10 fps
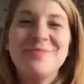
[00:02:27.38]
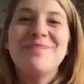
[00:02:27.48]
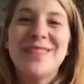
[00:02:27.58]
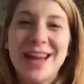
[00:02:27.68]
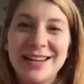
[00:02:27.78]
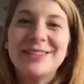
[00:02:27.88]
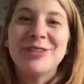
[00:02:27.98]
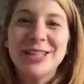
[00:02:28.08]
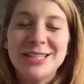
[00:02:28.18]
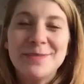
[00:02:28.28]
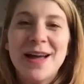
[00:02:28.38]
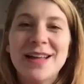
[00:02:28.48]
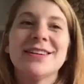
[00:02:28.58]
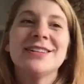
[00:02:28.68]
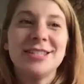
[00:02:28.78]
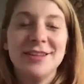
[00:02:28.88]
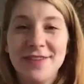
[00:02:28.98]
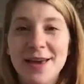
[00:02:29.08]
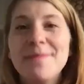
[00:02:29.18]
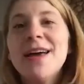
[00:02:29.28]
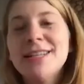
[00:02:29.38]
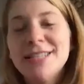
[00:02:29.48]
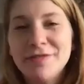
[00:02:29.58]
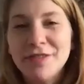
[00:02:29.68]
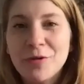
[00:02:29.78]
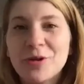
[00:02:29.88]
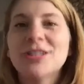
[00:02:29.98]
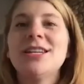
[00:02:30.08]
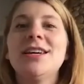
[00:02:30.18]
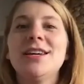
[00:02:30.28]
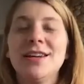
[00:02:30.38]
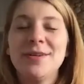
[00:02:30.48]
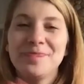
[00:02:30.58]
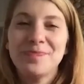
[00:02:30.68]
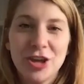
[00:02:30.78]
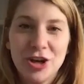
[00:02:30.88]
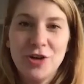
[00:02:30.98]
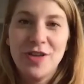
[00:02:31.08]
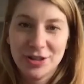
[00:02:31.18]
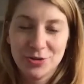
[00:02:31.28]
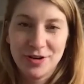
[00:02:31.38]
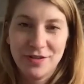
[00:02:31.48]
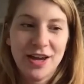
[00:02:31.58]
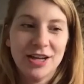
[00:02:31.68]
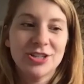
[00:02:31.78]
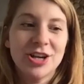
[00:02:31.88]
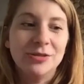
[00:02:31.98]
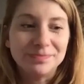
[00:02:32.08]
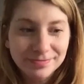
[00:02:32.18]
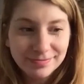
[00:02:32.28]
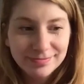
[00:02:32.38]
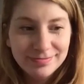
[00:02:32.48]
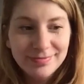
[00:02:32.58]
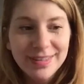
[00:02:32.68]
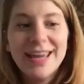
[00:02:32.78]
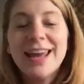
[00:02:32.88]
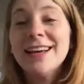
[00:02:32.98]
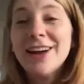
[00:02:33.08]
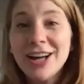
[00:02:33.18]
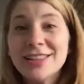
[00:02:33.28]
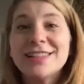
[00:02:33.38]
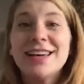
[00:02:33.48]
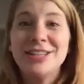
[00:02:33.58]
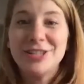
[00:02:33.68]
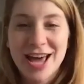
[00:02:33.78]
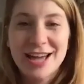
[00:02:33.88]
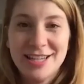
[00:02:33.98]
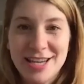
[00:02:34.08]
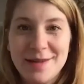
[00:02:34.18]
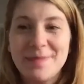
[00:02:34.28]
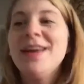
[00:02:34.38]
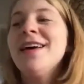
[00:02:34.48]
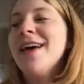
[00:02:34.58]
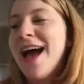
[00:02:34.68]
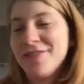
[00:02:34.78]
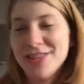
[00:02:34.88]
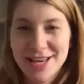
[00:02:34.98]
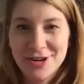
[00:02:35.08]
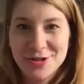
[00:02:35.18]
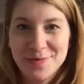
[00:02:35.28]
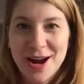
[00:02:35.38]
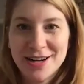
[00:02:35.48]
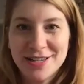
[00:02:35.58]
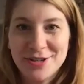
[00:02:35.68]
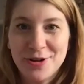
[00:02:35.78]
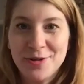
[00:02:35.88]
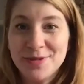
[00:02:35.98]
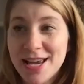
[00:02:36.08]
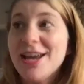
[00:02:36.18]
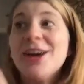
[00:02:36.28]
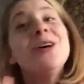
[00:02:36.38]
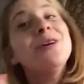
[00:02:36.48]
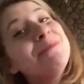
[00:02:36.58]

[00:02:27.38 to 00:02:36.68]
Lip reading: That really depends on TVMA, TV14, that sort of thing. So getting cuts into that team, having the standards and practices group say, oh,